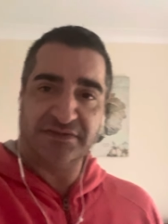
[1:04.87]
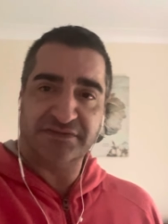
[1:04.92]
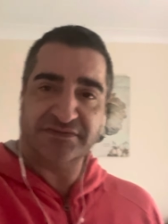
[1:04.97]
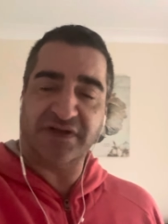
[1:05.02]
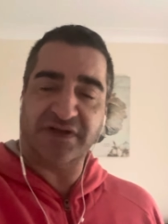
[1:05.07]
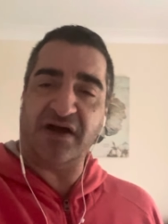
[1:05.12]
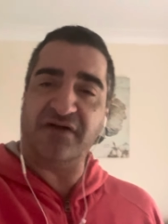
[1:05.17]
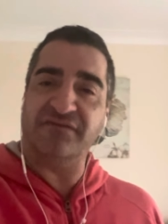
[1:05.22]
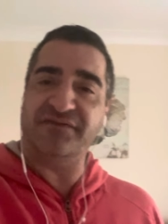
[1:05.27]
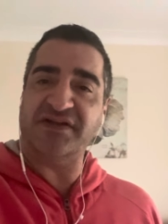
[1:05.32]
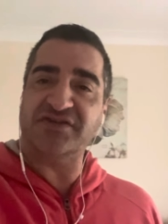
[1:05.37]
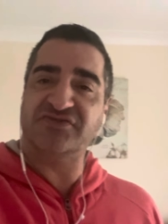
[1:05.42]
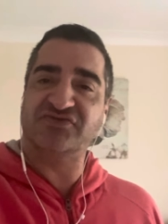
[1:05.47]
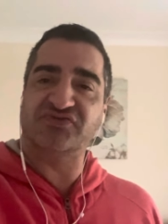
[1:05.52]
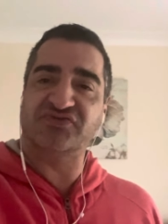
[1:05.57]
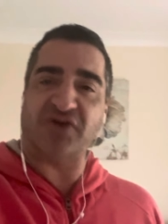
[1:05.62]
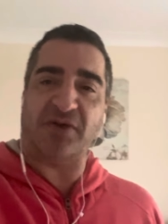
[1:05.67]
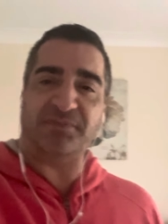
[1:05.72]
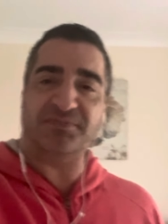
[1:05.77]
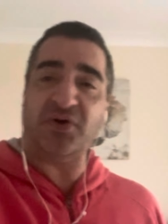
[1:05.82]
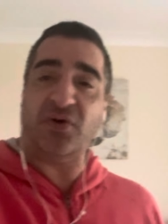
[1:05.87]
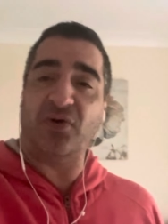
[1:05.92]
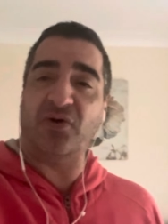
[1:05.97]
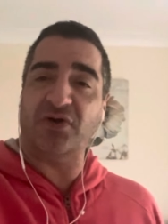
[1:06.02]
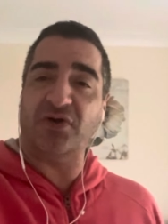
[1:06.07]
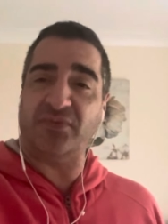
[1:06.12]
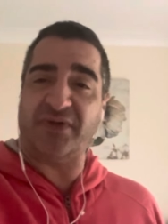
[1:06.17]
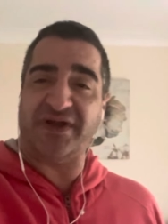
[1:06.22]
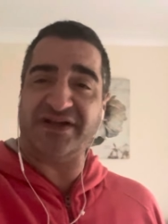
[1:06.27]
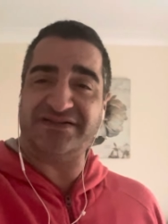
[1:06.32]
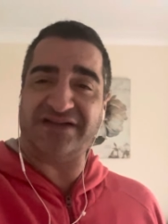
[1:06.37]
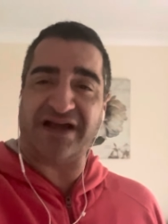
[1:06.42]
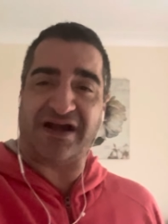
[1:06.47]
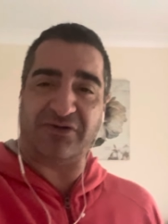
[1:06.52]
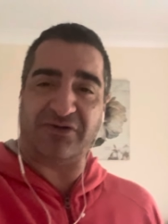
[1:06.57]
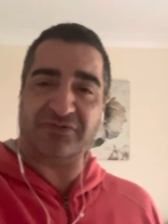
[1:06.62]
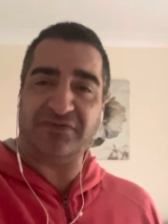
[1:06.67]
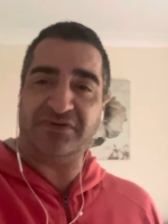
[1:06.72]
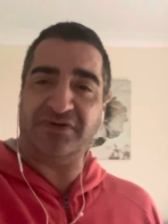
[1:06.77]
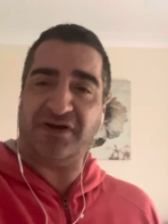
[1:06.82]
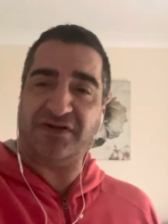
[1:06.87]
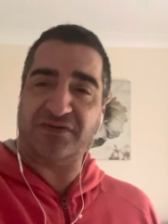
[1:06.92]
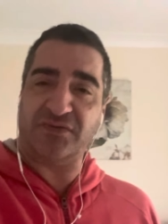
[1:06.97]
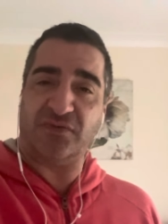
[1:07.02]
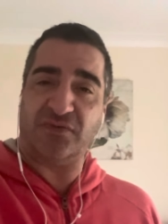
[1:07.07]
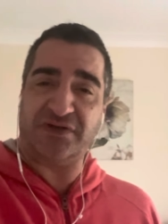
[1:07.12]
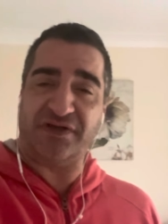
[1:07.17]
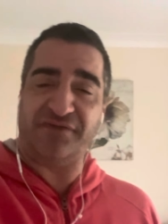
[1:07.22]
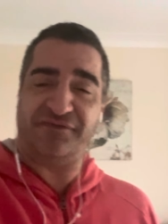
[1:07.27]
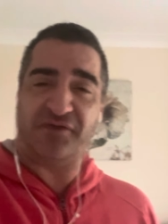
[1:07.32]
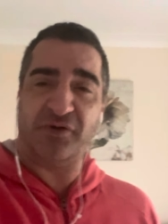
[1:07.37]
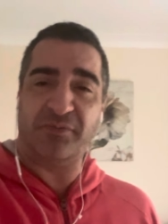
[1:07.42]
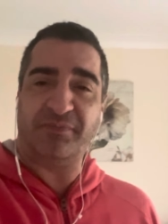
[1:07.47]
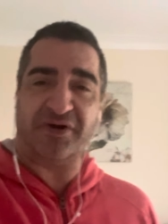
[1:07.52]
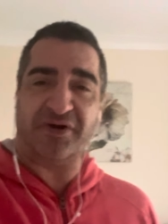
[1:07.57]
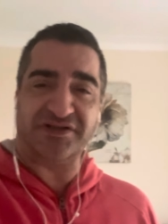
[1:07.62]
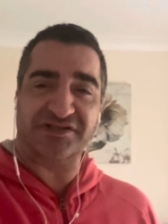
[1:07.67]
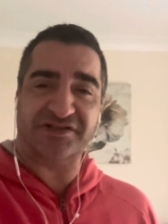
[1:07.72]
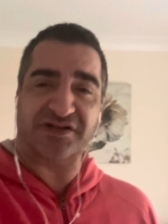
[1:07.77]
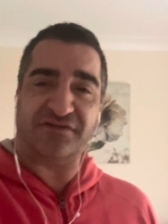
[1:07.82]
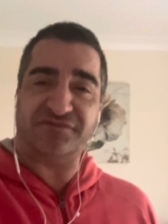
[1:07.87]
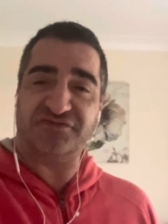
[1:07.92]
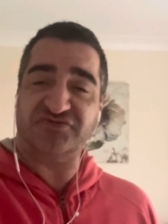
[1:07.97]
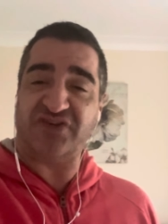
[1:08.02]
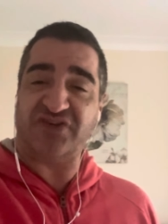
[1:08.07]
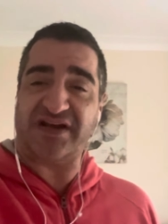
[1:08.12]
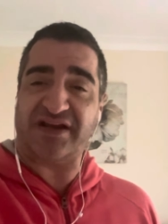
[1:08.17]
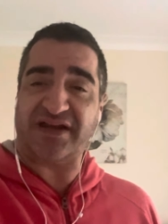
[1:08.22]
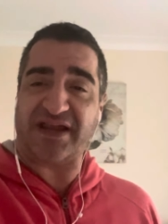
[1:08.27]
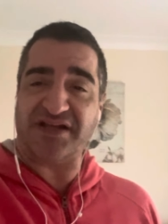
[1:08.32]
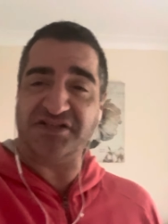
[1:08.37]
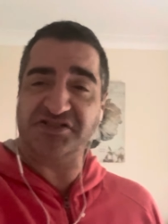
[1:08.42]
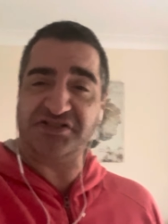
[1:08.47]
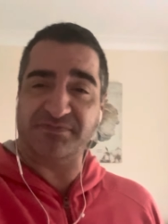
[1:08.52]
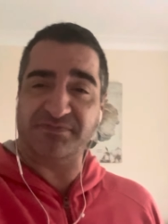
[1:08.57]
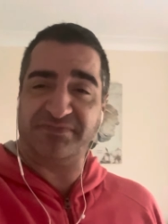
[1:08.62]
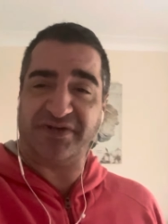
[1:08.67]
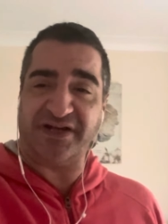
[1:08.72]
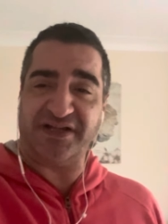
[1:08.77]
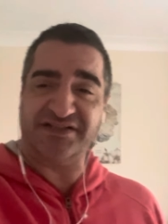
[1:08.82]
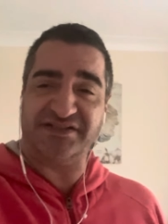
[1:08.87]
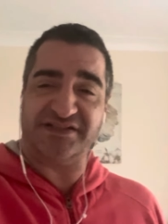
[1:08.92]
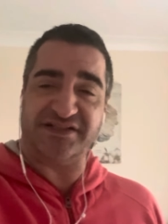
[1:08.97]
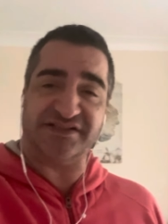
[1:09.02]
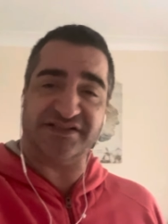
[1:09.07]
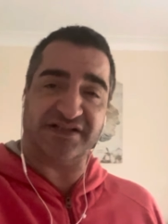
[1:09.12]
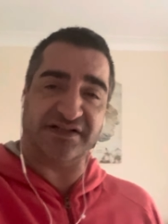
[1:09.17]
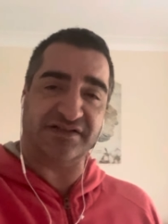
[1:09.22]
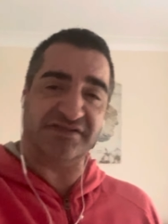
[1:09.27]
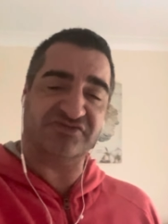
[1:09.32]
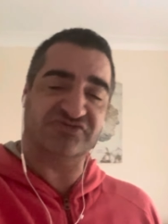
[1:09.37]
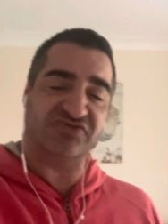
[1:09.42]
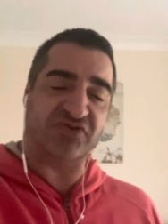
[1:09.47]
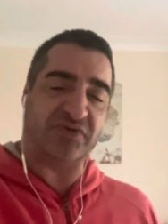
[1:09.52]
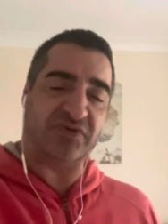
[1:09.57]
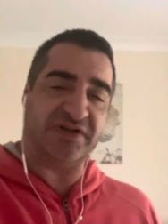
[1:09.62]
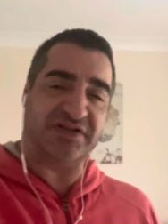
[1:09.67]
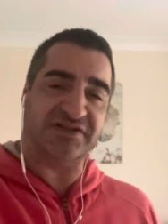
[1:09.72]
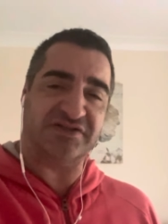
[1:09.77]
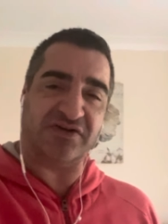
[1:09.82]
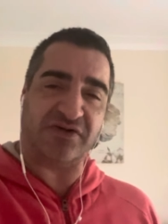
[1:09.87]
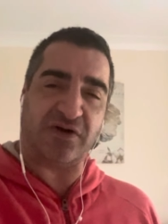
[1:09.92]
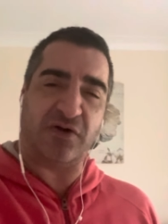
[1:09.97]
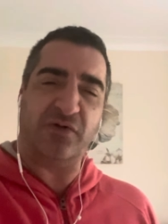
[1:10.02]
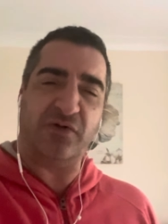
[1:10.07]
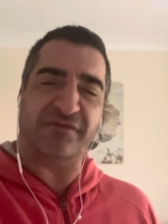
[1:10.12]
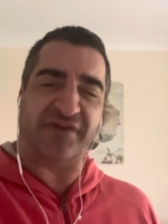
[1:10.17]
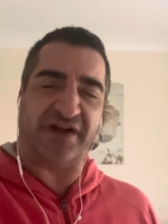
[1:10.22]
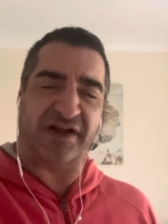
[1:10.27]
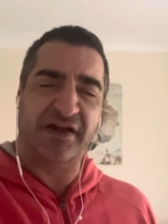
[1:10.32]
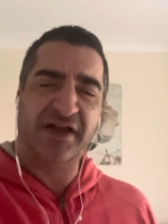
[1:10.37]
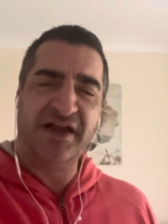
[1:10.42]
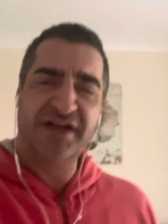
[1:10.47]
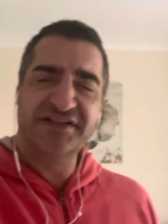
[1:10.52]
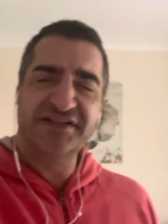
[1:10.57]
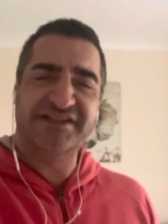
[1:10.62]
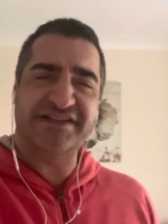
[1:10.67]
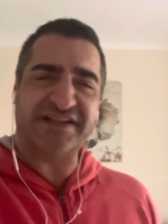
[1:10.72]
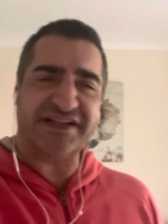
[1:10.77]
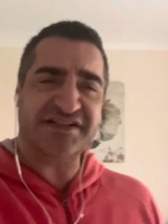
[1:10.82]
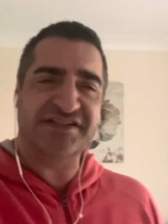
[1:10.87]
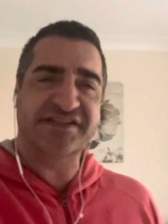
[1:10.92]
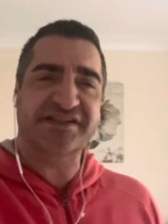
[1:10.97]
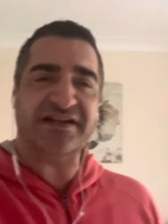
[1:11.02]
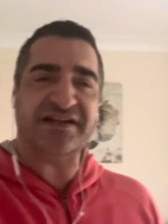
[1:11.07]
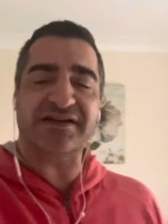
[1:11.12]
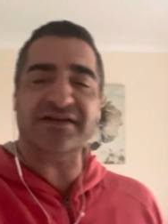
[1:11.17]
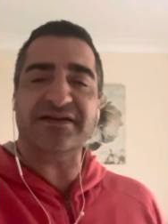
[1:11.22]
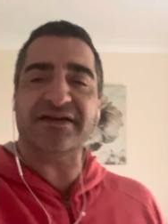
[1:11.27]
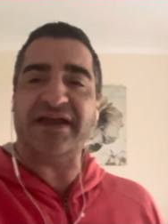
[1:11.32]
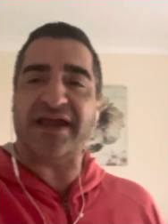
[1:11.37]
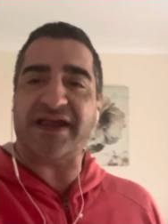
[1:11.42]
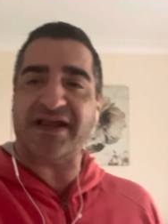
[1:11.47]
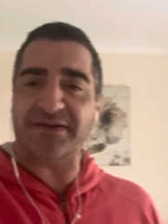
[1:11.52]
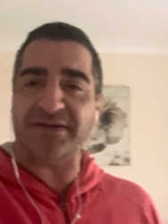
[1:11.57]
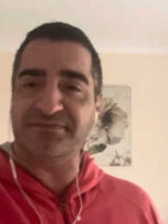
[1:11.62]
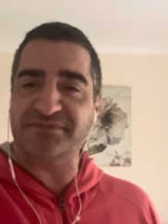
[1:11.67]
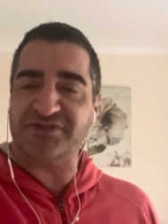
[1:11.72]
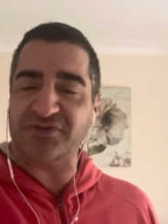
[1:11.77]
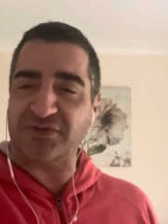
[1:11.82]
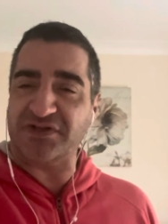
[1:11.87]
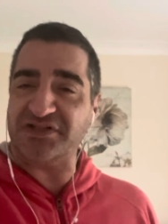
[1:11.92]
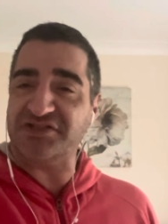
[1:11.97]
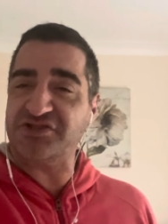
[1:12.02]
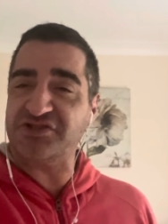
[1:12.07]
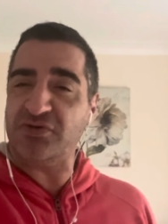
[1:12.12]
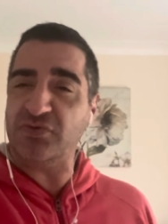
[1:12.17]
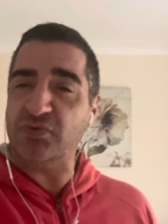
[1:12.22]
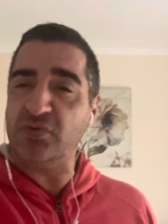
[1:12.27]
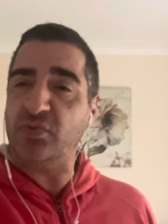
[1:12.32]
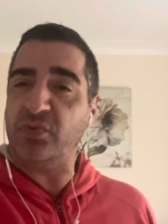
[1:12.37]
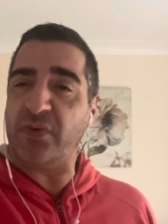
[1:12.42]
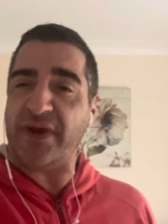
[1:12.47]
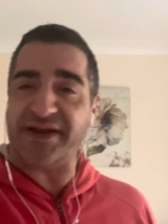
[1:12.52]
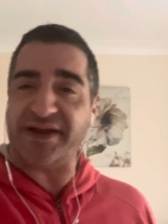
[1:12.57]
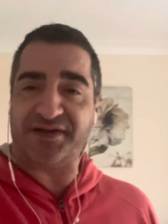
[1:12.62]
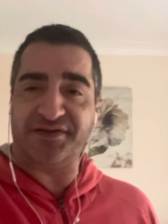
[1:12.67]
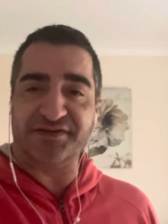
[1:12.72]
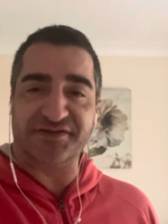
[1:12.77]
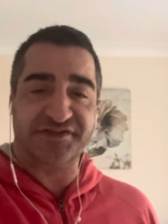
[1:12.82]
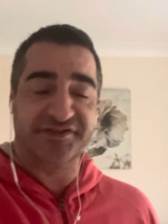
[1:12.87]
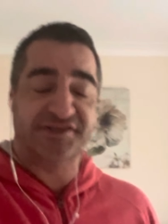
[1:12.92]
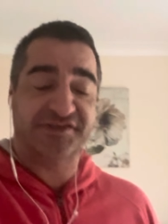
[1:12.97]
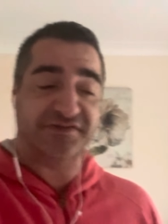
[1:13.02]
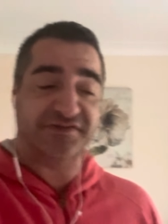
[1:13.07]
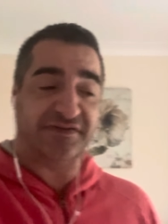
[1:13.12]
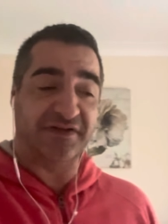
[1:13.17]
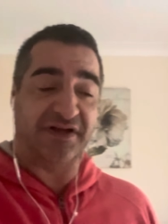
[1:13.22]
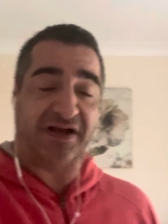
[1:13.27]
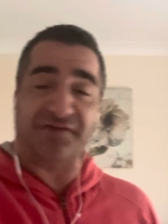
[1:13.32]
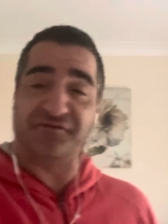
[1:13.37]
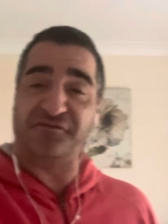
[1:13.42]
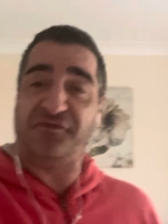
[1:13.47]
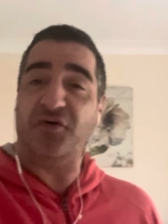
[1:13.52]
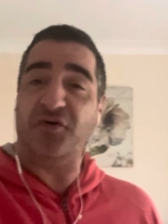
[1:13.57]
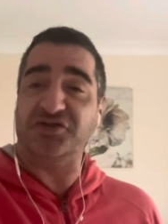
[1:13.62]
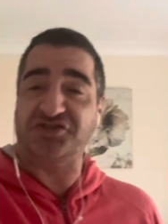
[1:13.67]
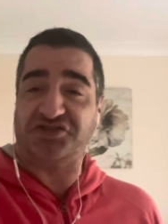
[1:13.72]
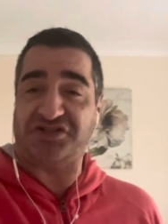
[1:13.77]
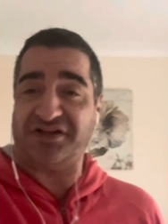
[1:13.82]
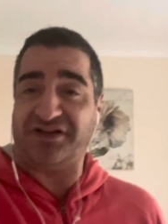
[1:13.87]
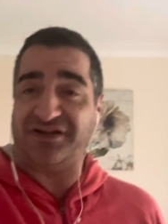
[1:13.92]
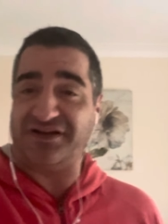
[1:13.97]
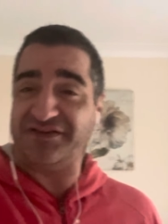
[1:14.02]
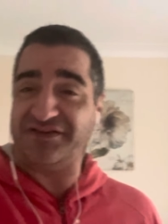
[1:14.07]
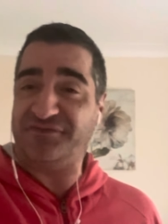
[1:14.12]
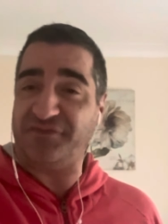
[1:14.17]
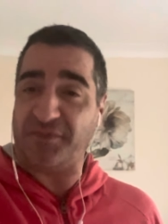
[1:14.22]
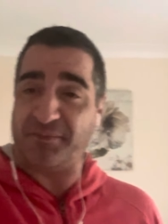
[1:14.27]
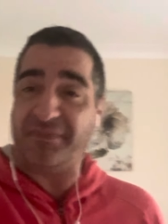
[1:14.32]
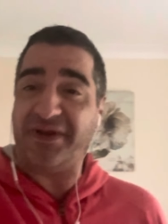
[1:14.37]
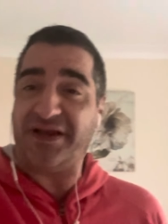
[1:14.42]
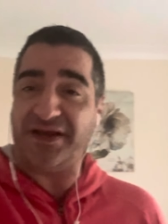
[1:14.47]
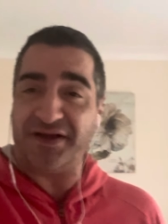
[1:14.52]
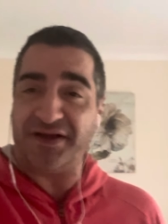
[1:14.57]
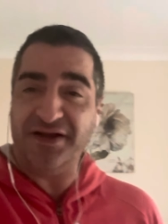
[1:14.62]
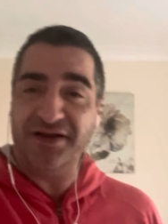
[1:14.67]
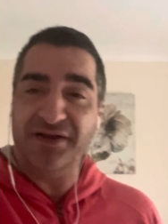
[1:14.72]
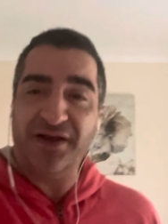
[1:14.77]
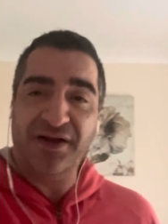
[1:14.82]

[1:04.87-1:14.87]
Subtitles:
Now they dropped all the way down and only a few points off the relegation places since Rooney took over. 16 games, only 2 wins. Unfortunately for me,